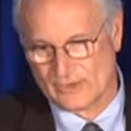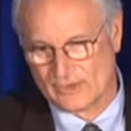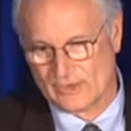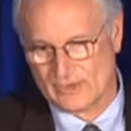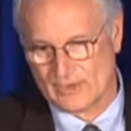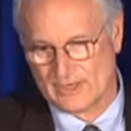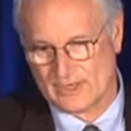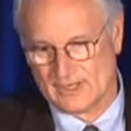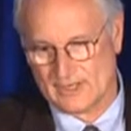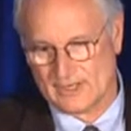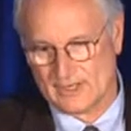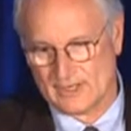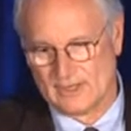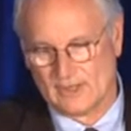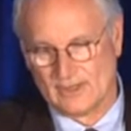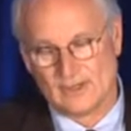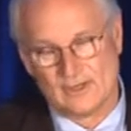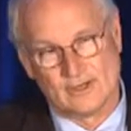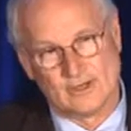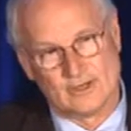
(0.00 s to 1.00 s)
3
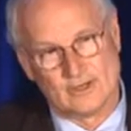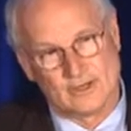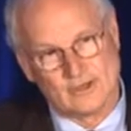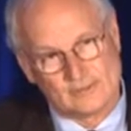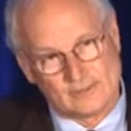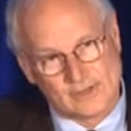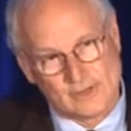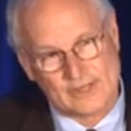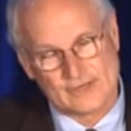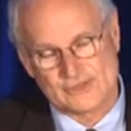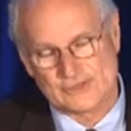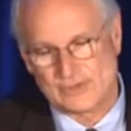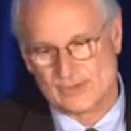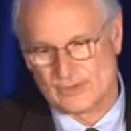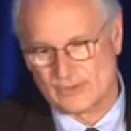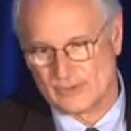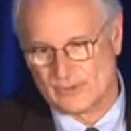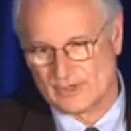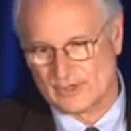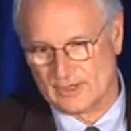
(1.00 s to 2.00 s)
of less
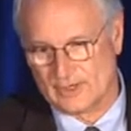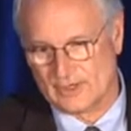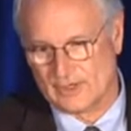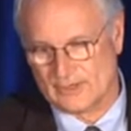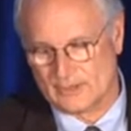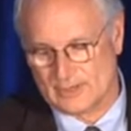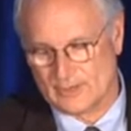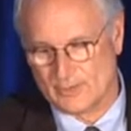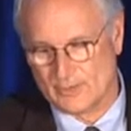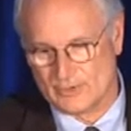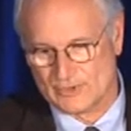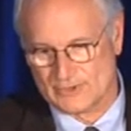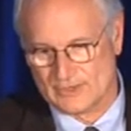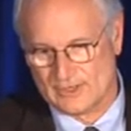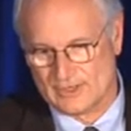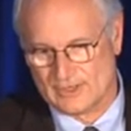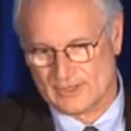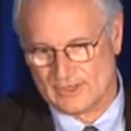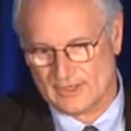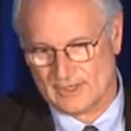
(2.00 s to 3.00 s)
than
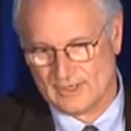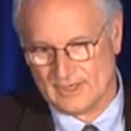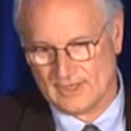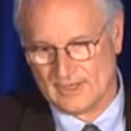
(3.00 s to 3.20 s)
10%,